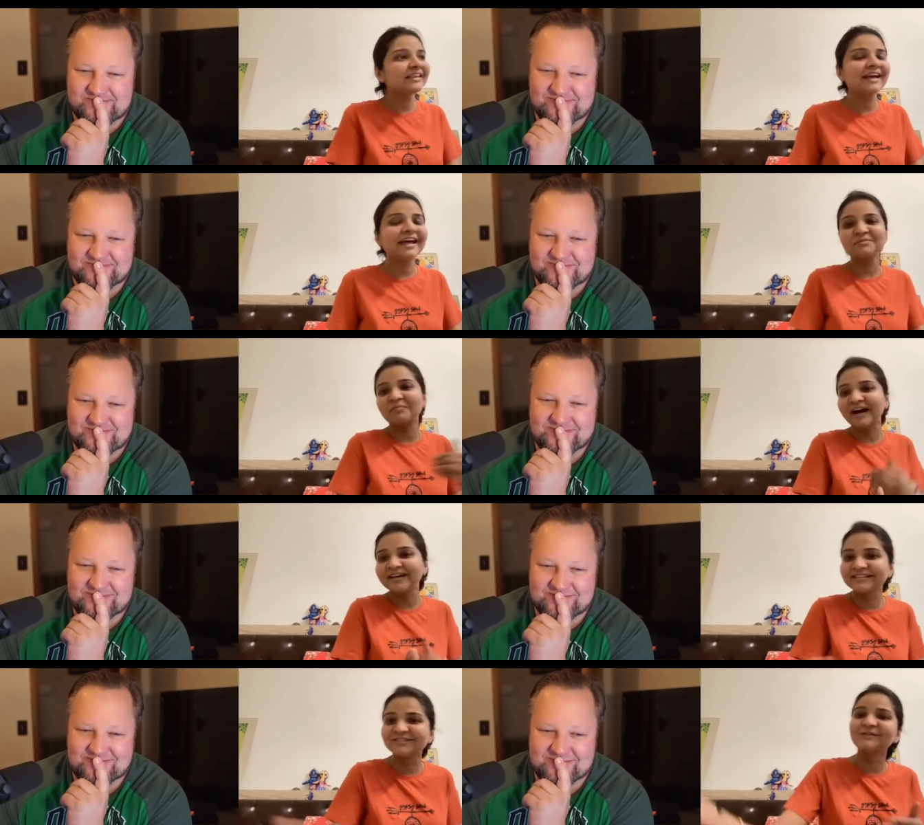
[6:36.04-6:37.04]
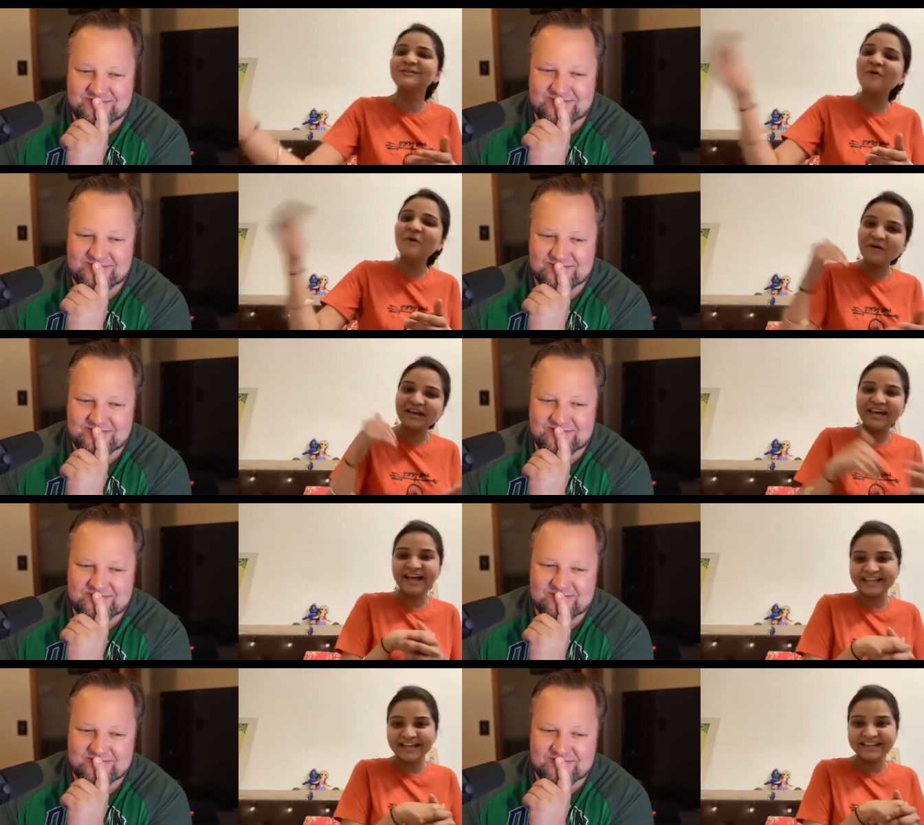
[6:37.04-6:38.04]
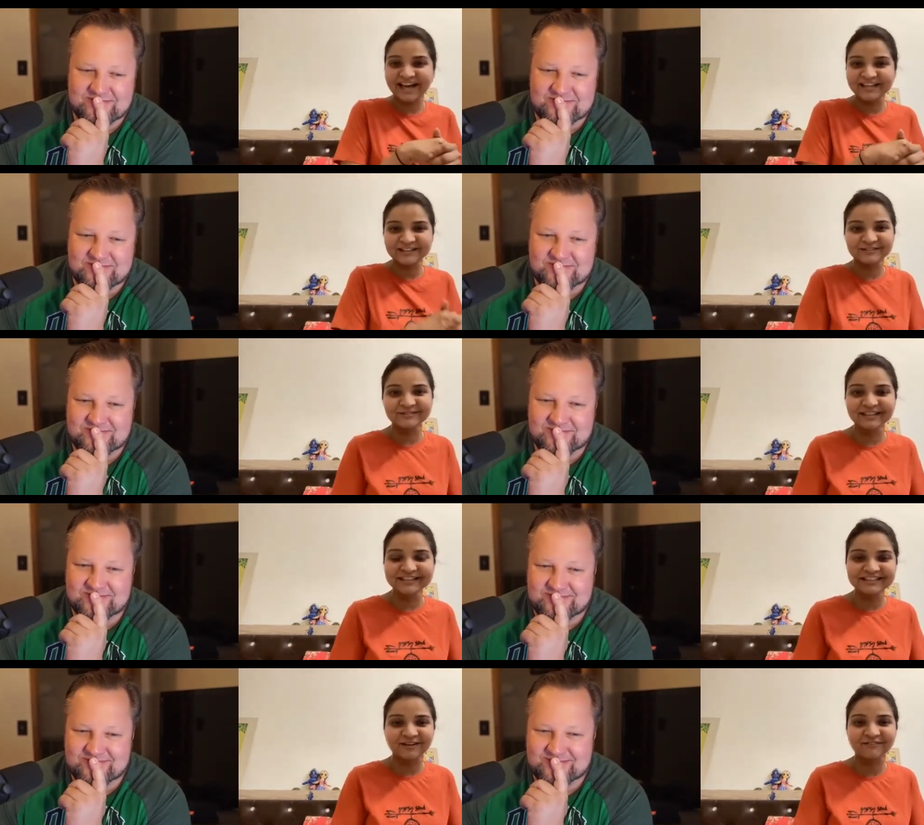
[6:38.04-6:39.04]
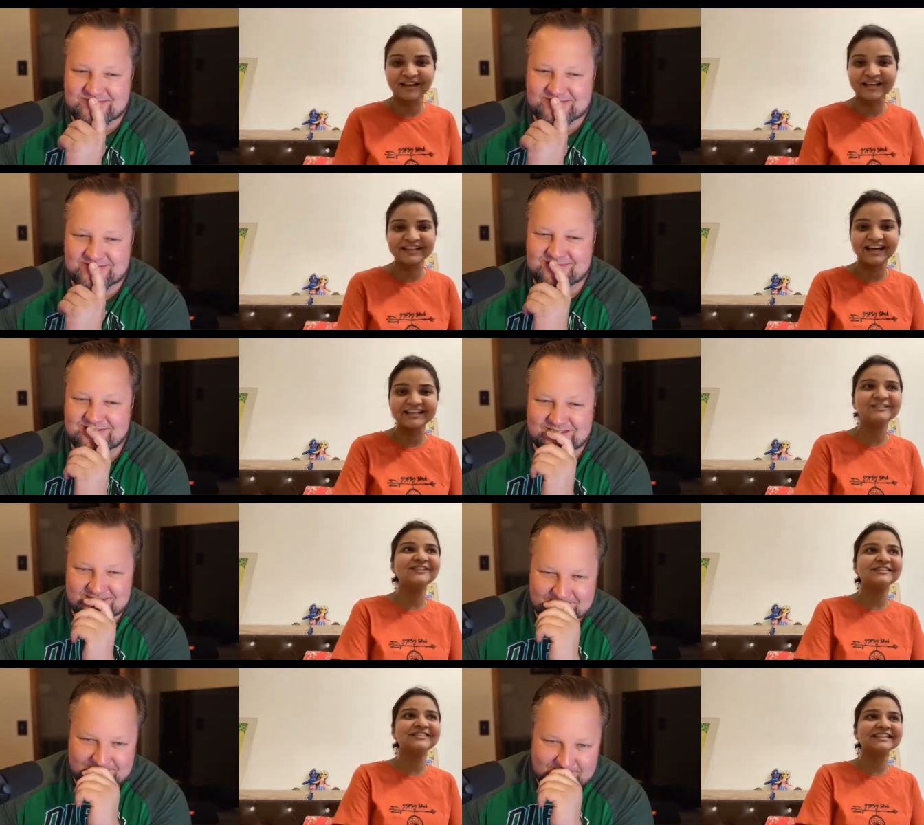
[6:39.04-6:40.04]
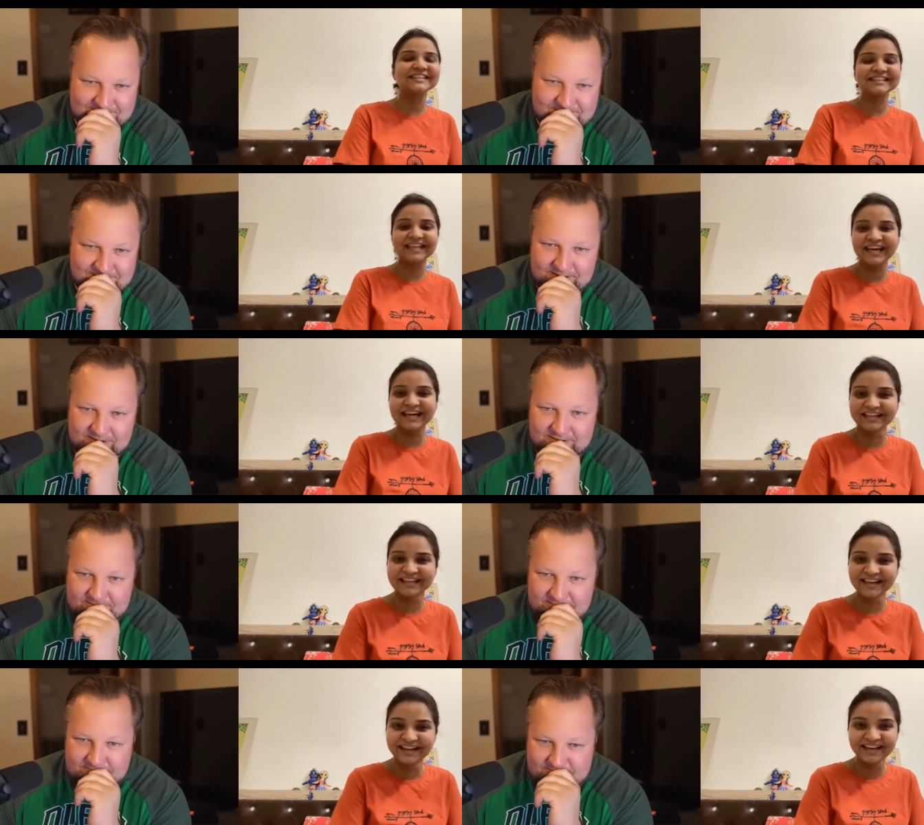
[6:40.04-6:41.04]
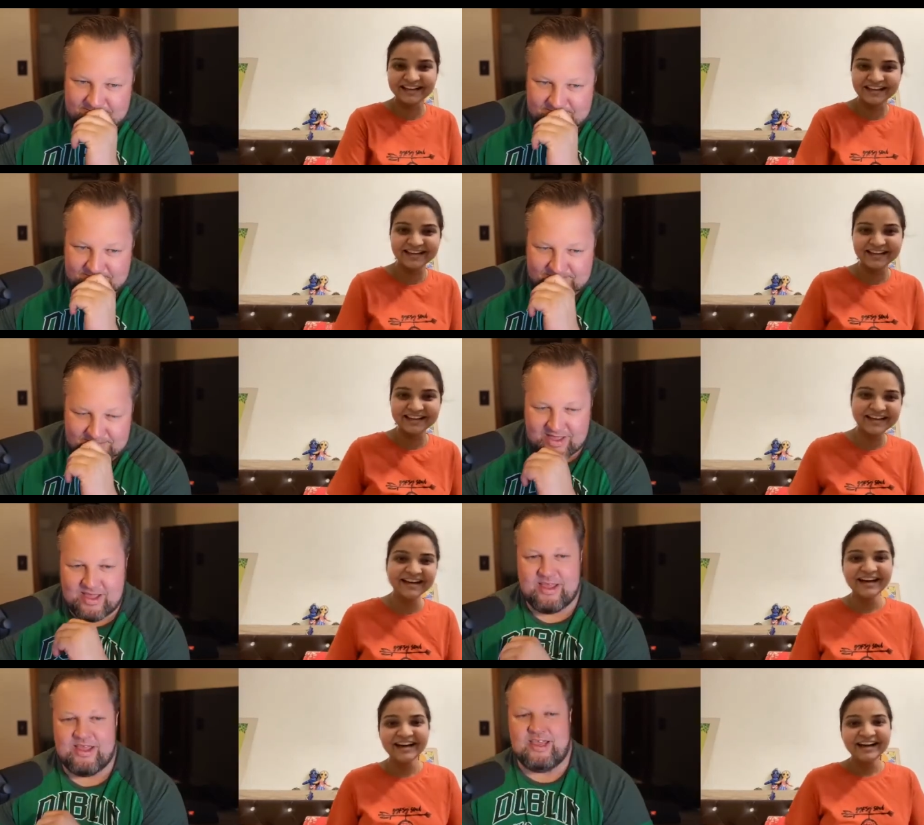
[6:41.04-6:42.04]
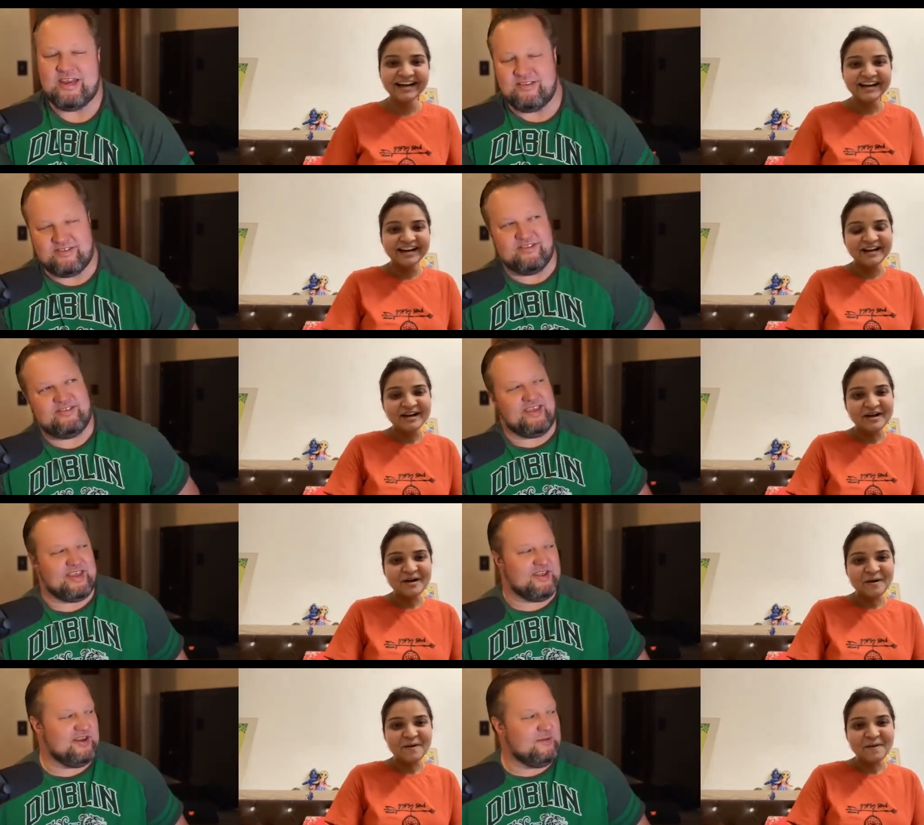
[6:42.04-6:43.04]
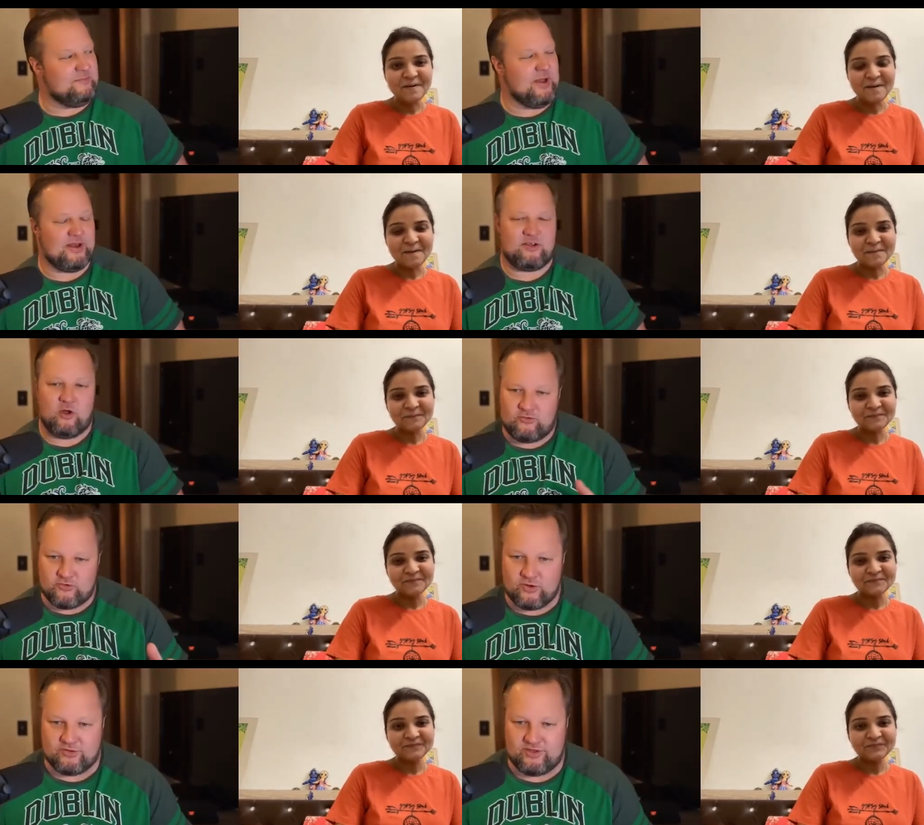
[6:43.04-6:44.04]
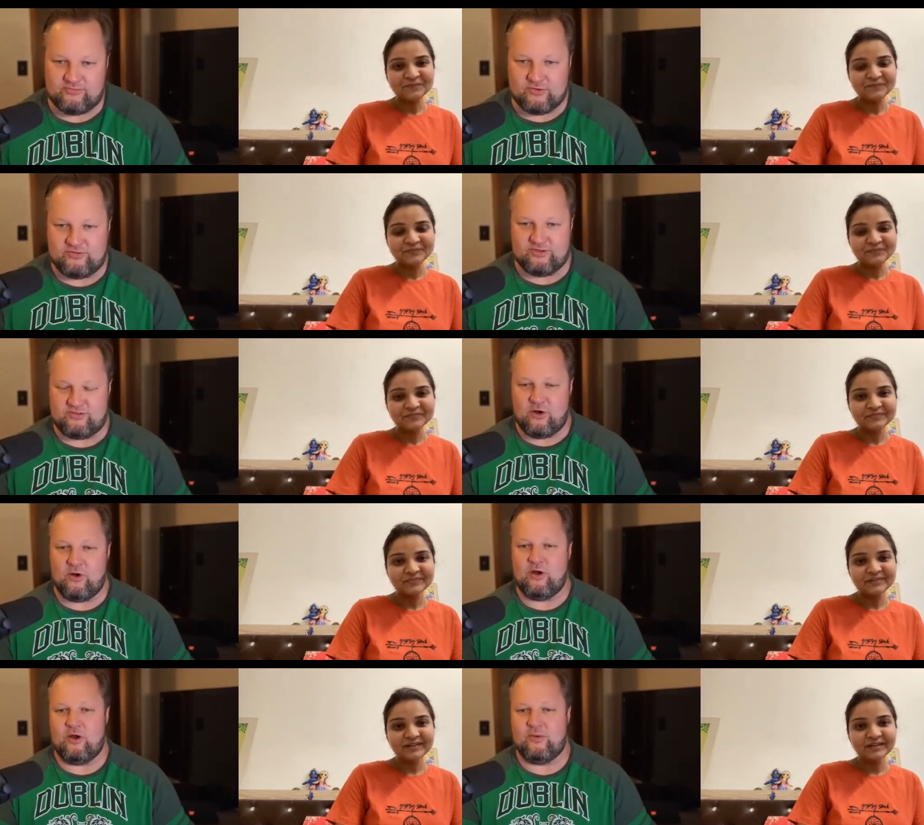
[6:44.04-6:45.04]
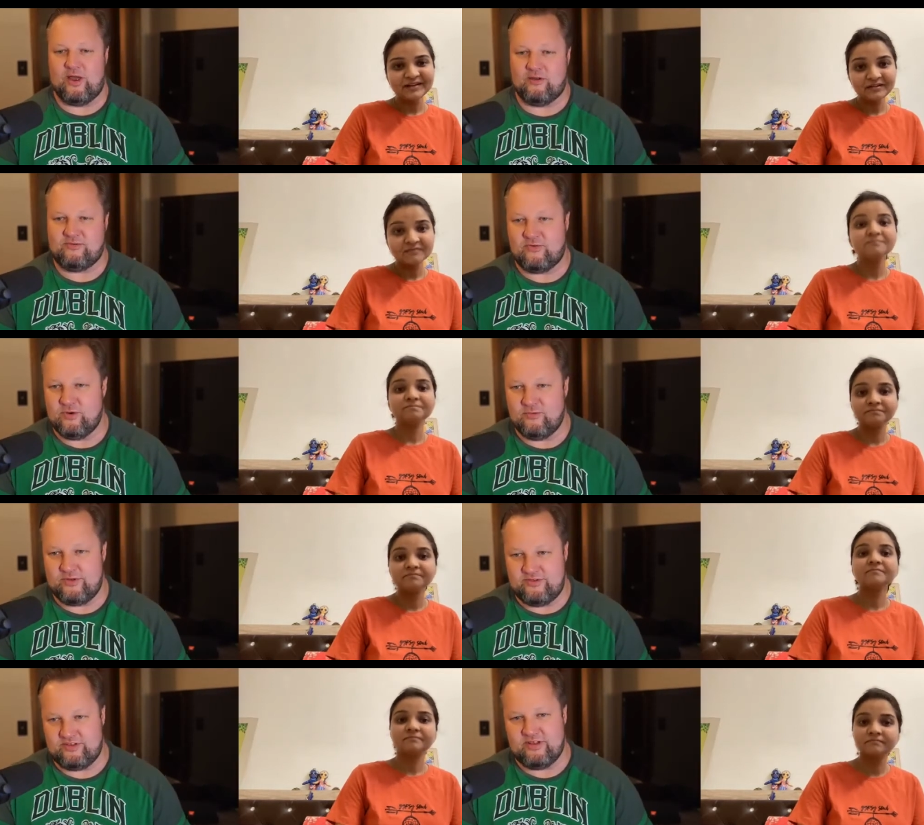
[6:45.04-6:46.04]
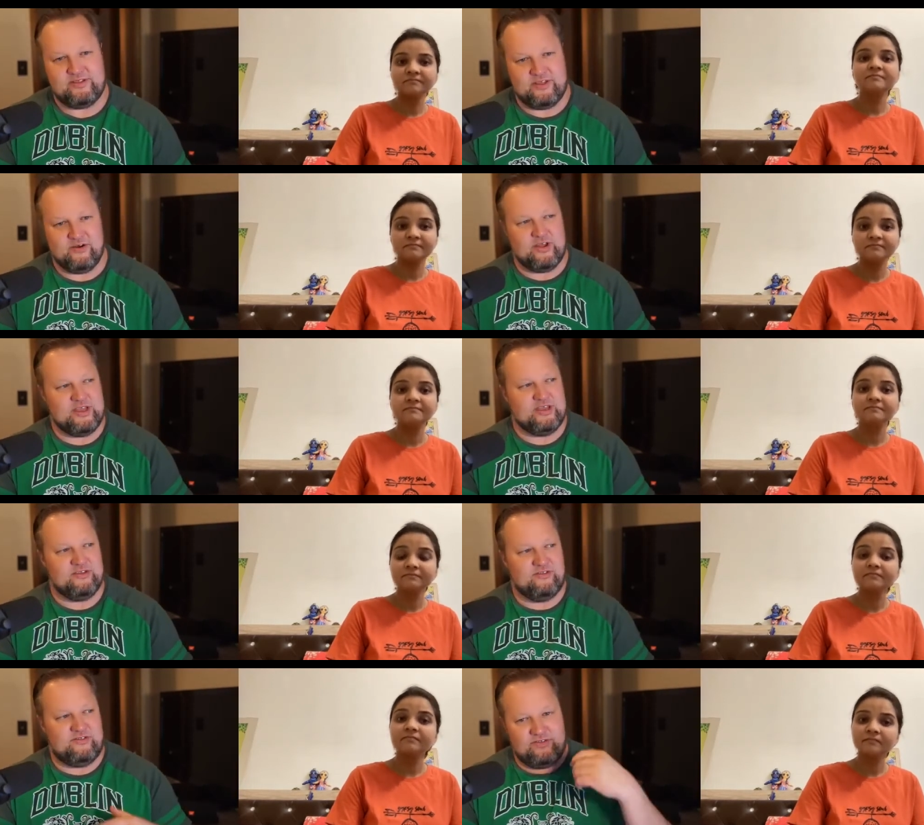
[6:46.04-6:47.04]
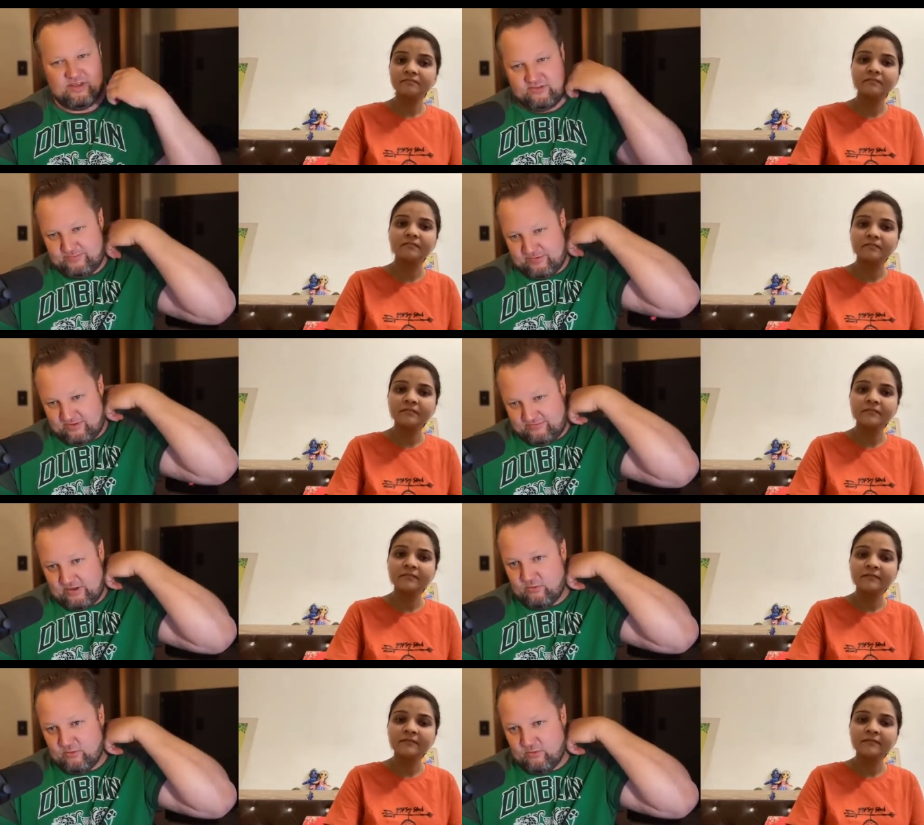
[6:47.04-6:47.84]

Speaker 1: think I can buy this also. Oh, okay, I'll get that too, and stuff like that. It's just insane.
Speaker 2: It is insane, but cultural differences are around for a reason. There is a specific